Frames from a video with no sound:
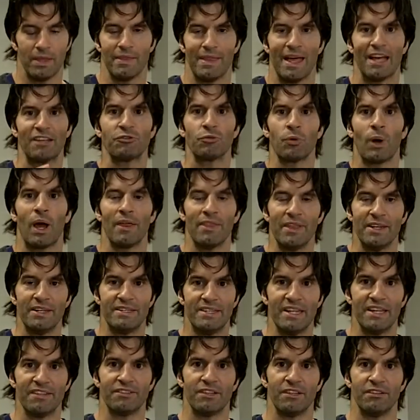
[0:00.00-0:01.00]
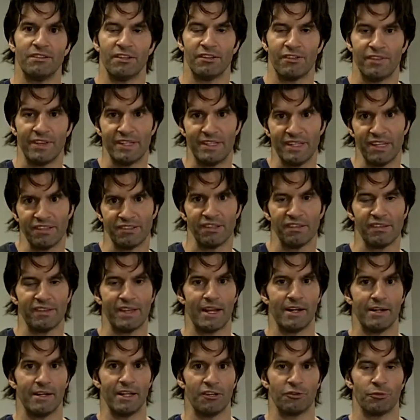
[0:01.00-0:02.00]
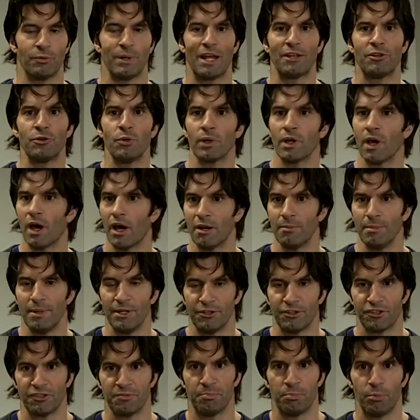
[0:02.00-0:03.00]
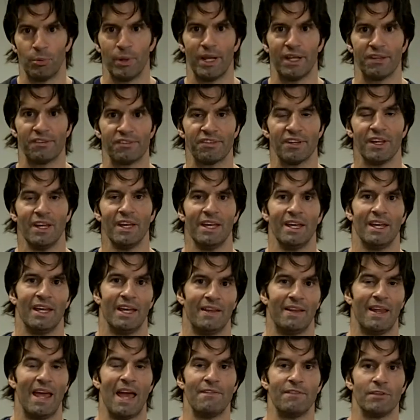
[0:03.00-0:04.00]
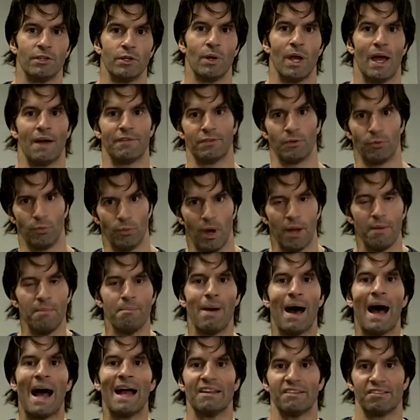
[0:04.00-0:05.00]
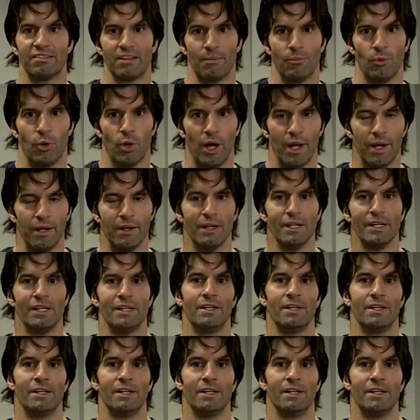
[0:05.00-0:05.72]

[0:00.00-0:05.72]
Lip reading: That's why the distance is the distance that it is. We're not doing 100-meter sprints and having you have to run by someone.